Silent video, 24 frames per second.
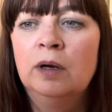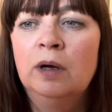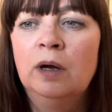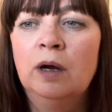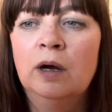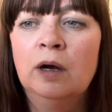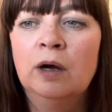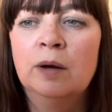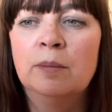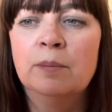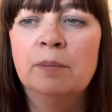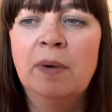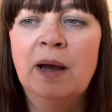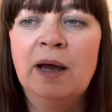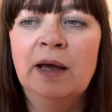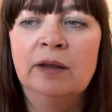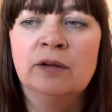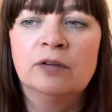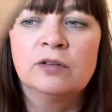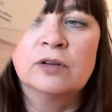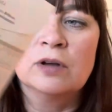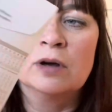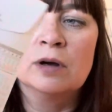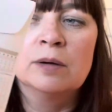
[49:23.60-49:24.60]

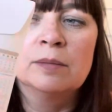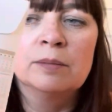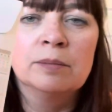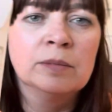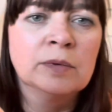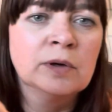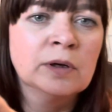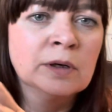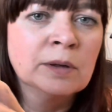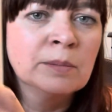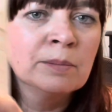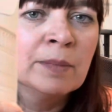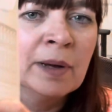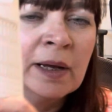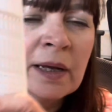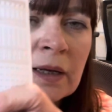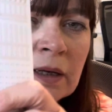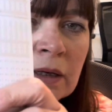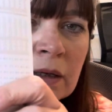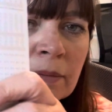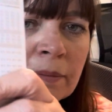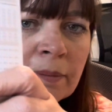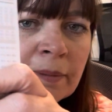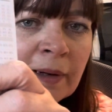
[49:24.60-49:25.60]
and I'm gonna
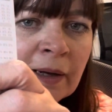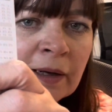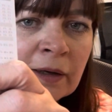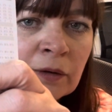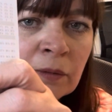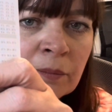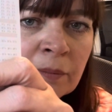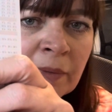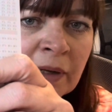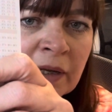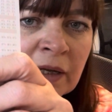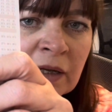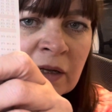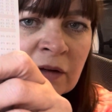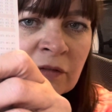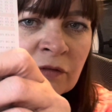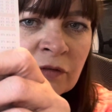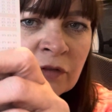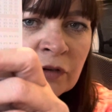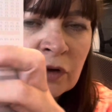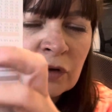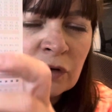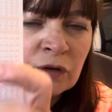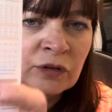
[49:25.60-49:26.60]
plan on making
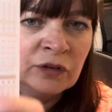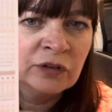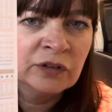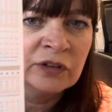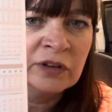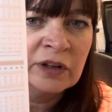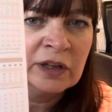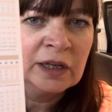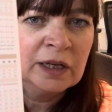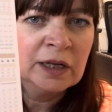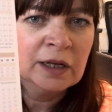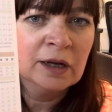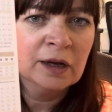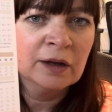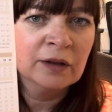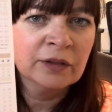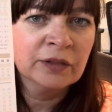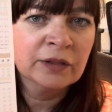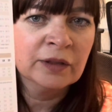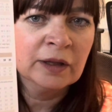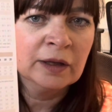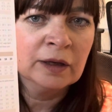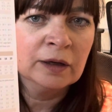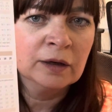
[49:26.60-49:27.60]
view C, I
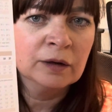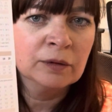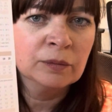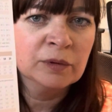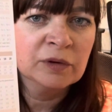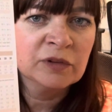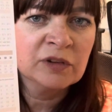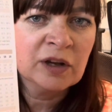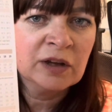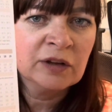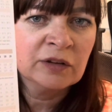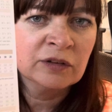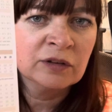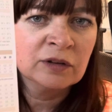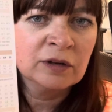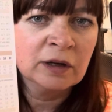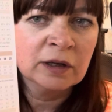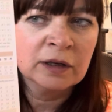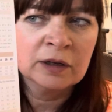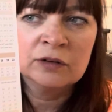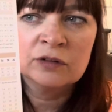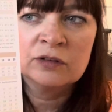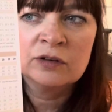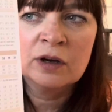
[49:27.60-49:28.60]
think, which has
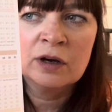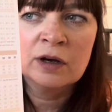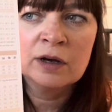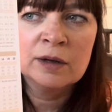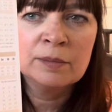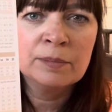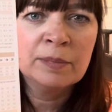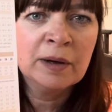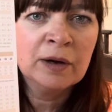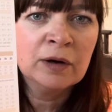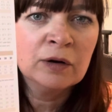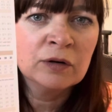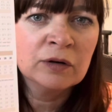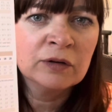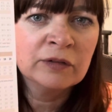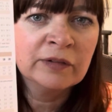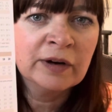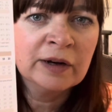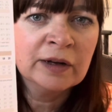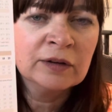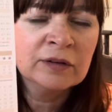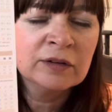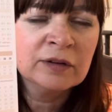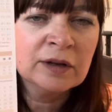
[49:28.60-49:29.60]
like a tie belt
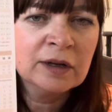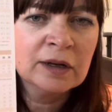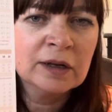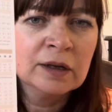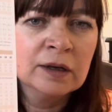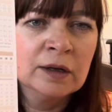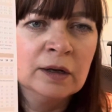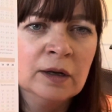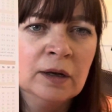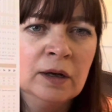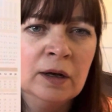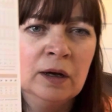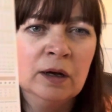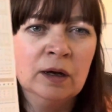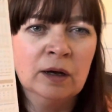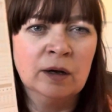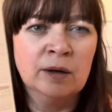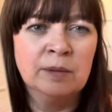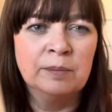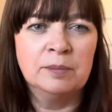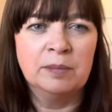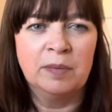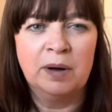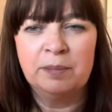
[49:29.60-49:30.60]
around it.
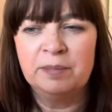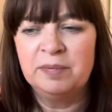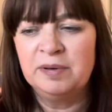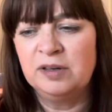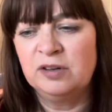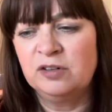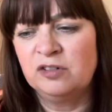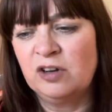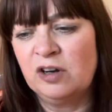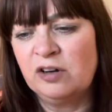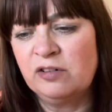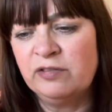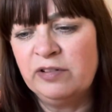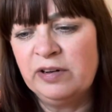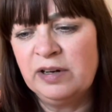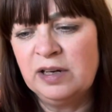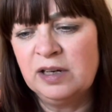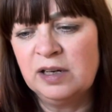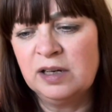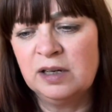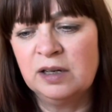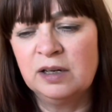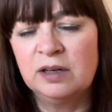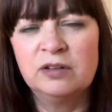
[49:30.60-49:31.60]
I mean,
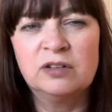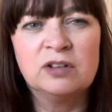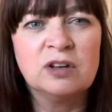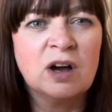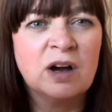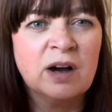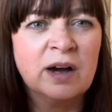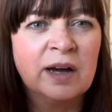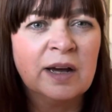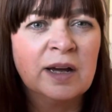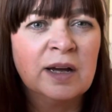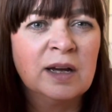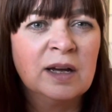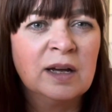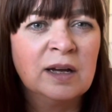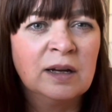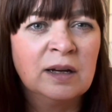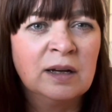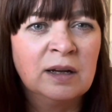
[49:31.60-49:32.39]
generally tie